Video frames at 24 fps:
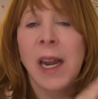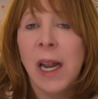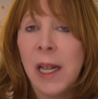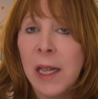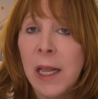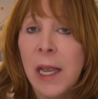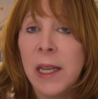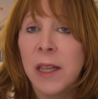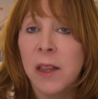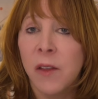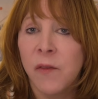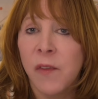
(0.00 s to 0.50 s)
I
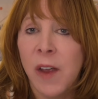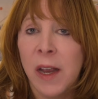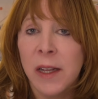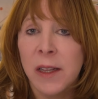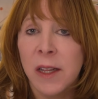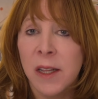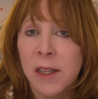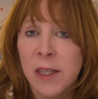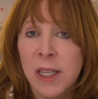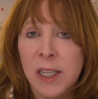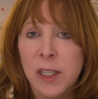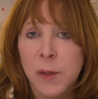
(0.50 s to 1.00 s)
like the fact
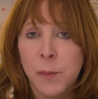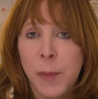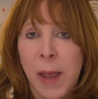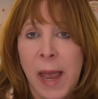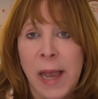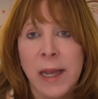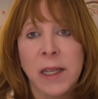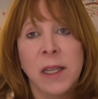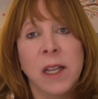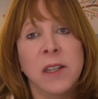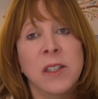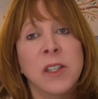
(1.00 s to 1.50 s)
that this
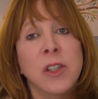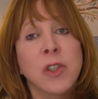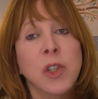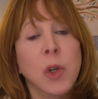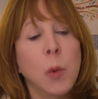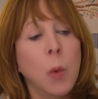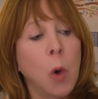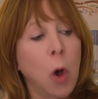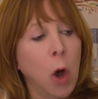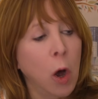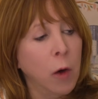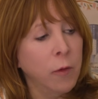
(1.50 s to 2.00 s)
bag doesn't
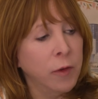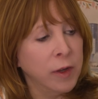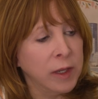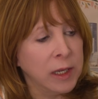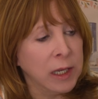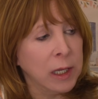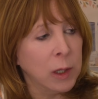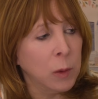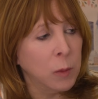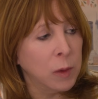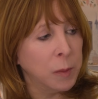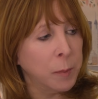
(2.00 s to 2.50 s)
do
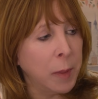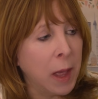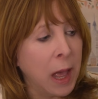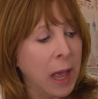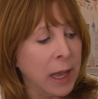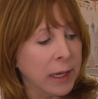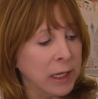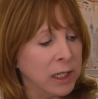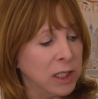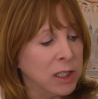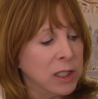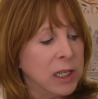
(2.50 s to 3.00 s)
overkill with
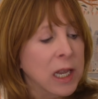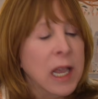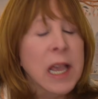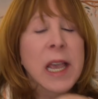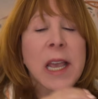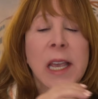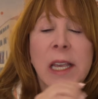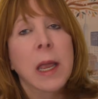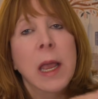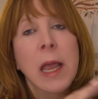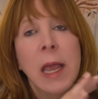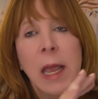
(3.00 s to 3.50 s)
pockets.
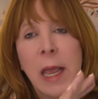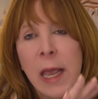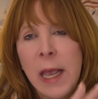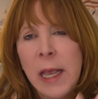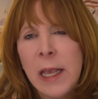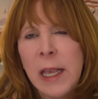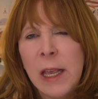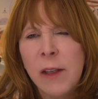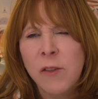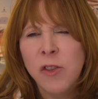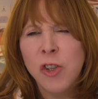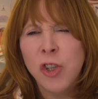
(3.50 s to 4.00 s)
It
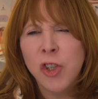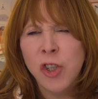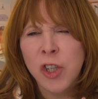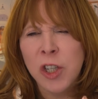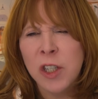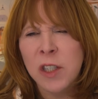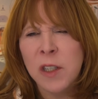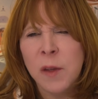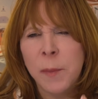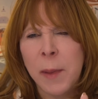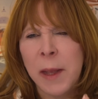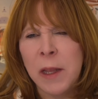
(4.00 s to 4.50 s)
gives you
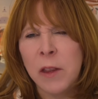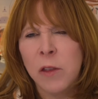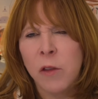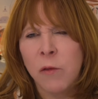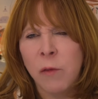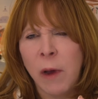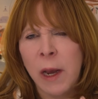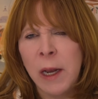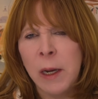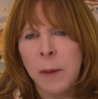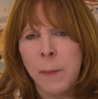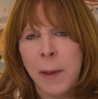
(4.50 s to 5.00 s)
just about the
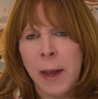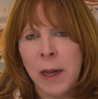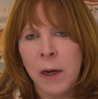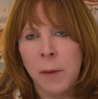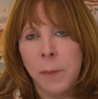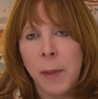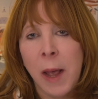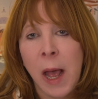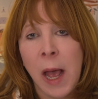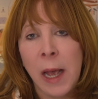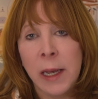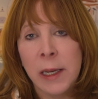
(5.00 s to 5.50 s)
right amount of
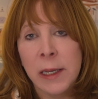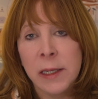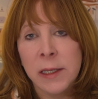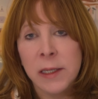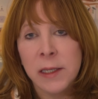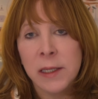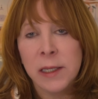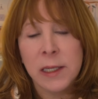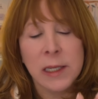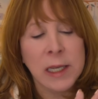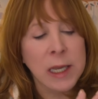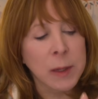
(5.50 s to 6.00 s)

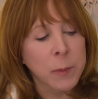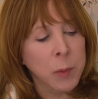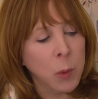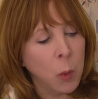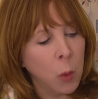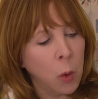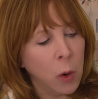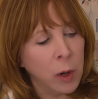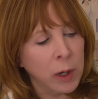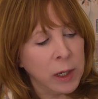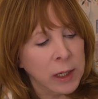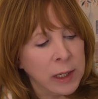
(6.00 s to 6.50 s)
pockets to keep you
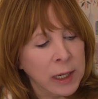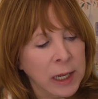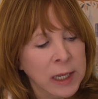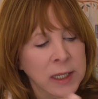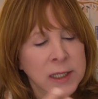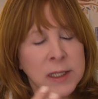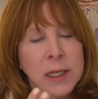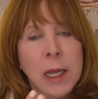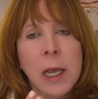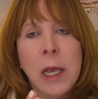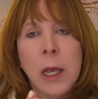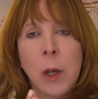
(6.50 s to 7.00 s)

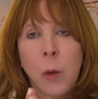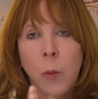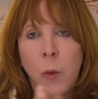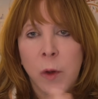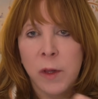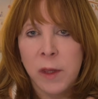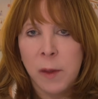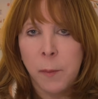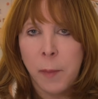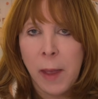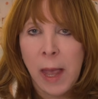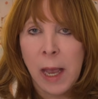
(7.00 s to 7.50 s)
organized
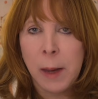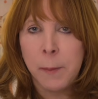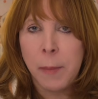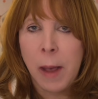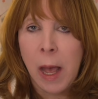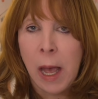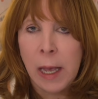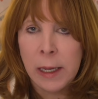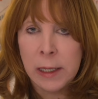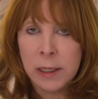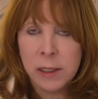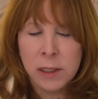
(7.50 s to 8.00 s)
with the back
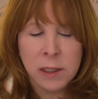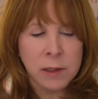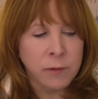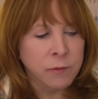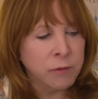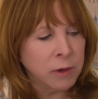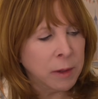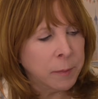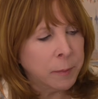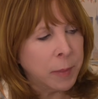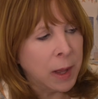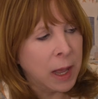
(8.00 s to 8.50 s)
pockets, the
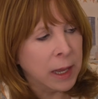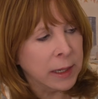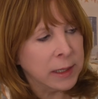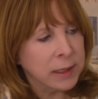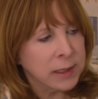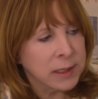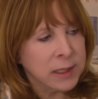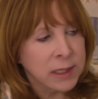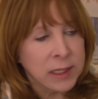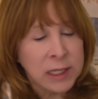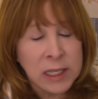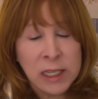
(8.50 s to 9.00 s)
front
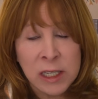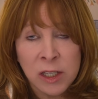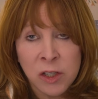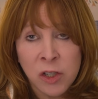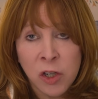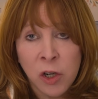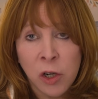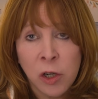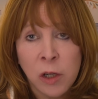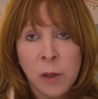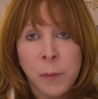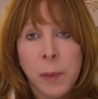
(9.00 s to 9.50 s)
pockets, and the
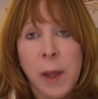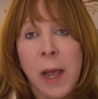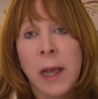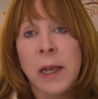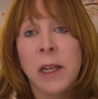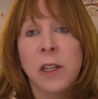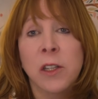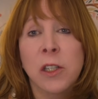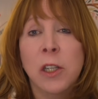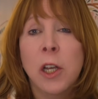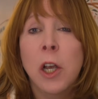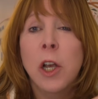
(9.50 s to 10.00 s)
internal
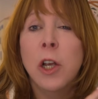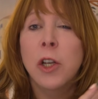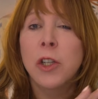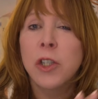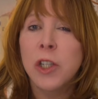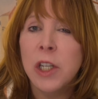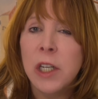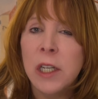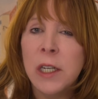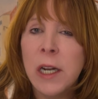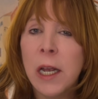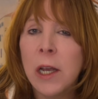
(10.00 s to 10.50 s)
pockets,
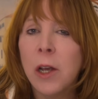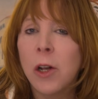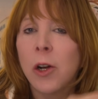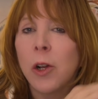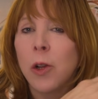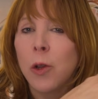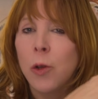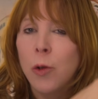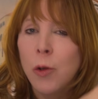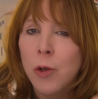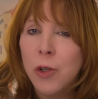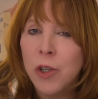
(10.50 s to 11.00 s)
so you're not going to
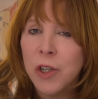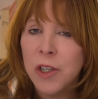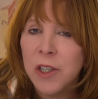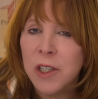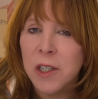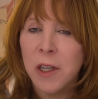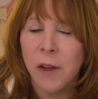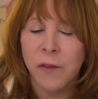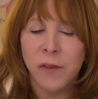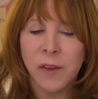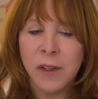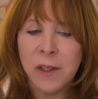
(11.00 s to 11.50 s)
lose your
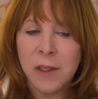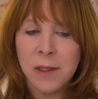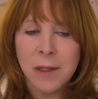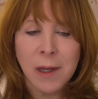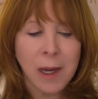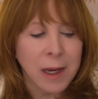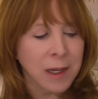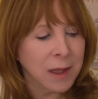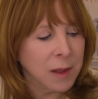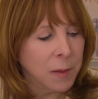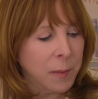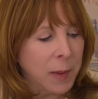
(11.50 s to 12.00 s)
stuff
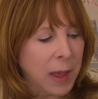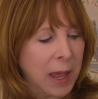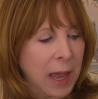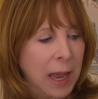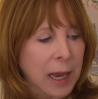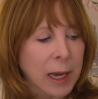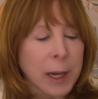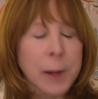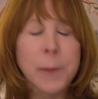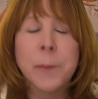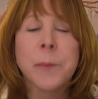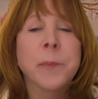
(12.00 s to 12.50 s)
inside the bag.